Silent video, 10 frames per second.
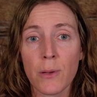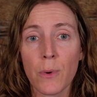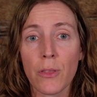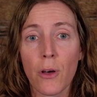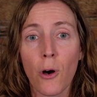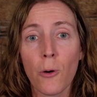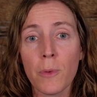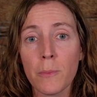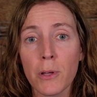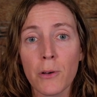with
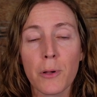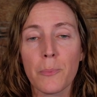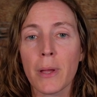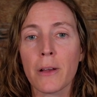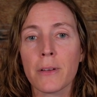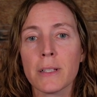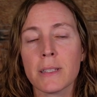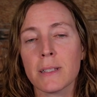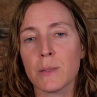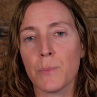almond milk,
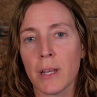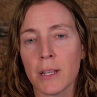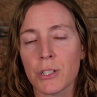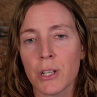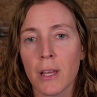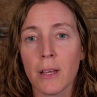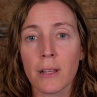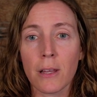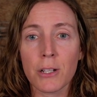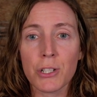berries, and spinach?
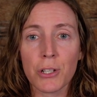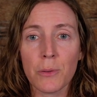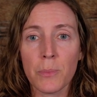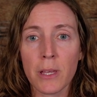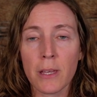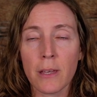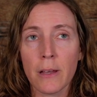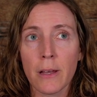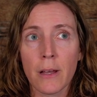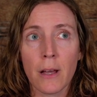Lunch could be
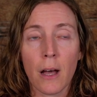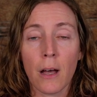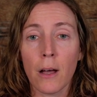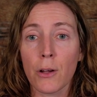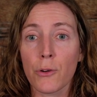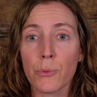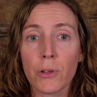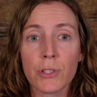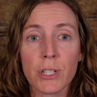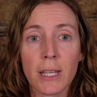a
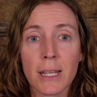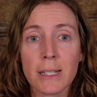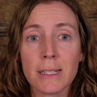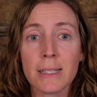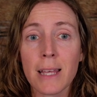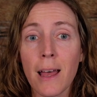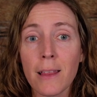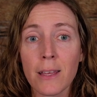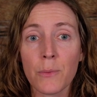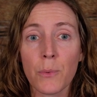grilled chicken
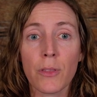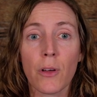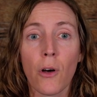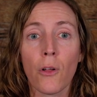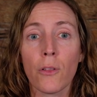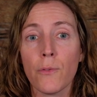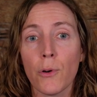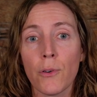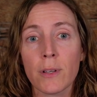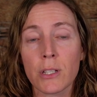salad with olive
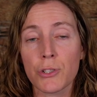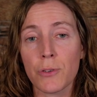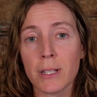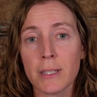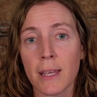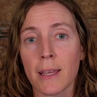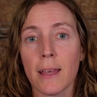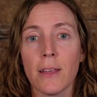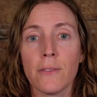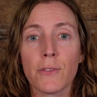oil as a
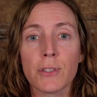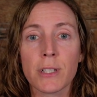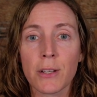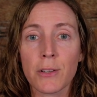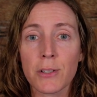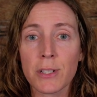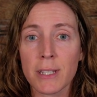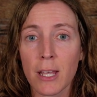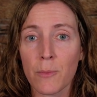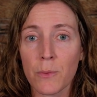dressing, and for dinner,
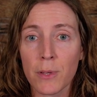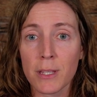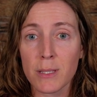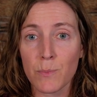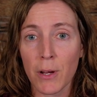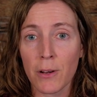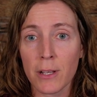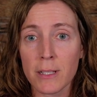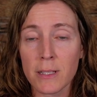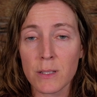salmon with
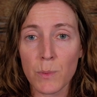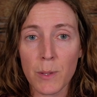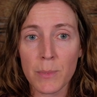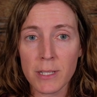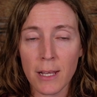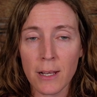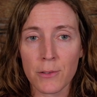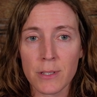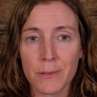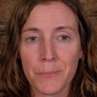asparagus and sweet
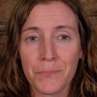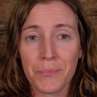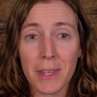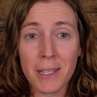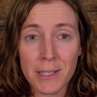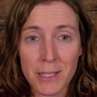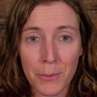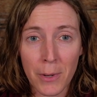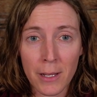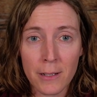potatoes.
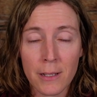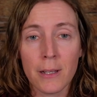Easy, right?